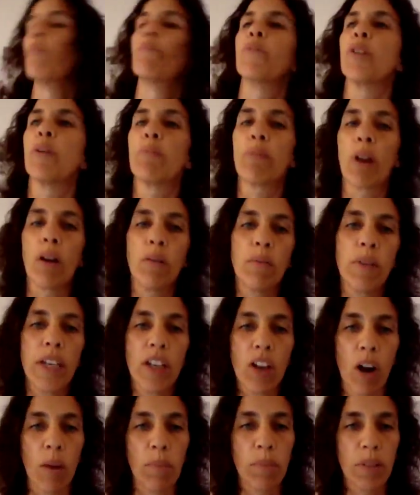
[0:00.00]
you're probably
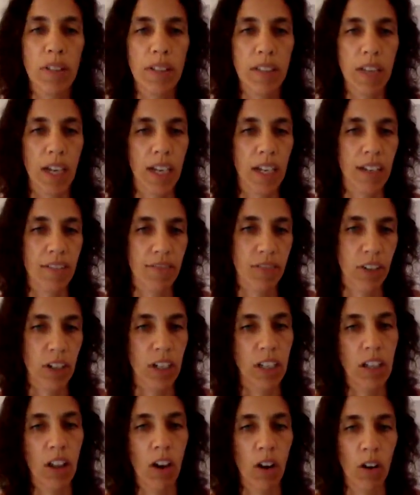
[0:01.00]
compensating for a
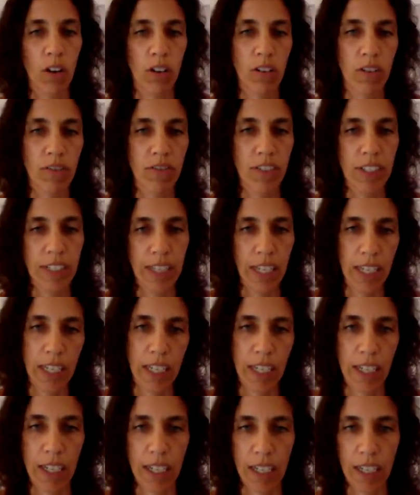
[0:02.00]
low
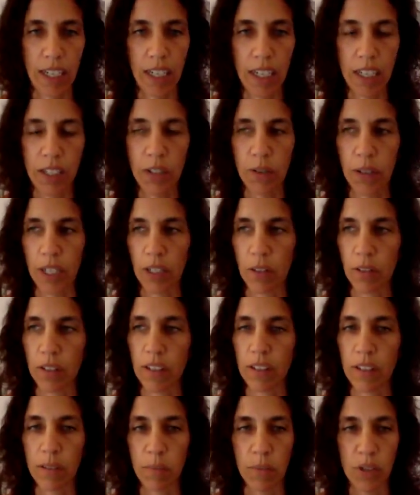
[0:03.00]
fatiguing adrenal
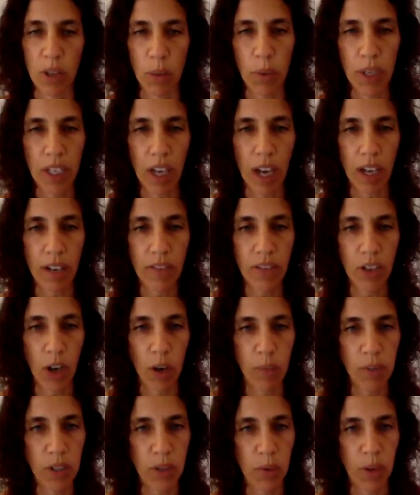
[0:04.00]
system. So we kind of
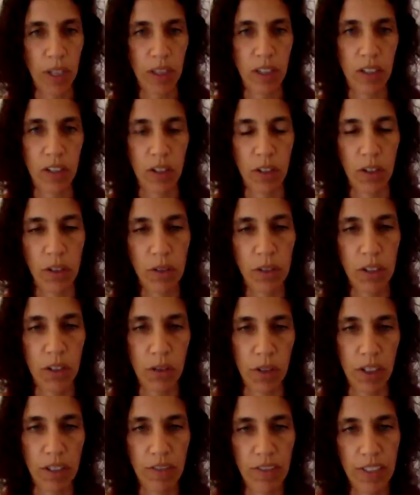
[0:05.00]
go between the two.
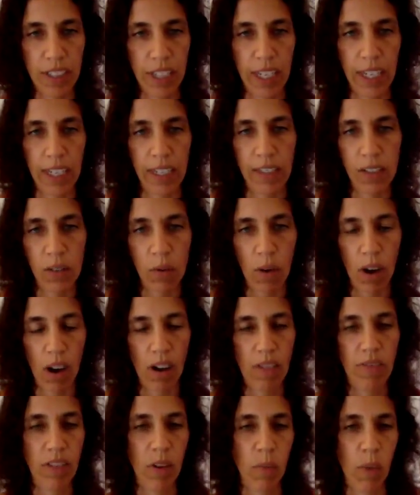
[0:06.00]
Adrenal fatigue is quite
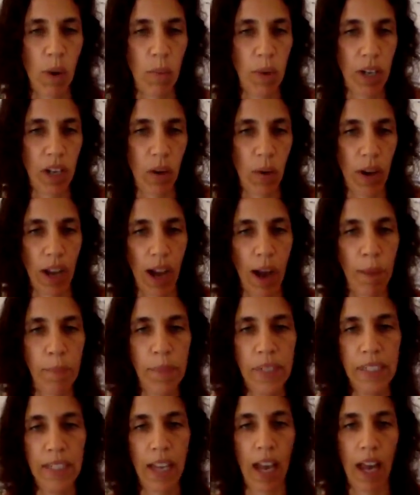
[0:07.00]
often when we're going up
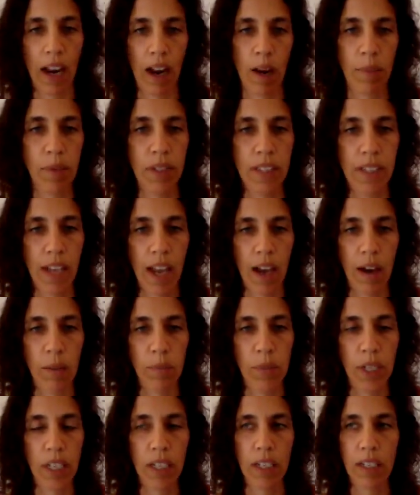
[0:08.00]
and down,
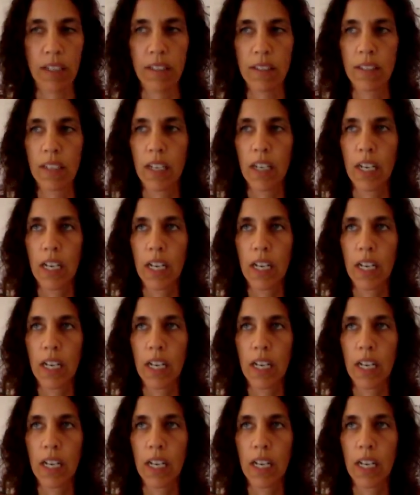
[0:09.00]
because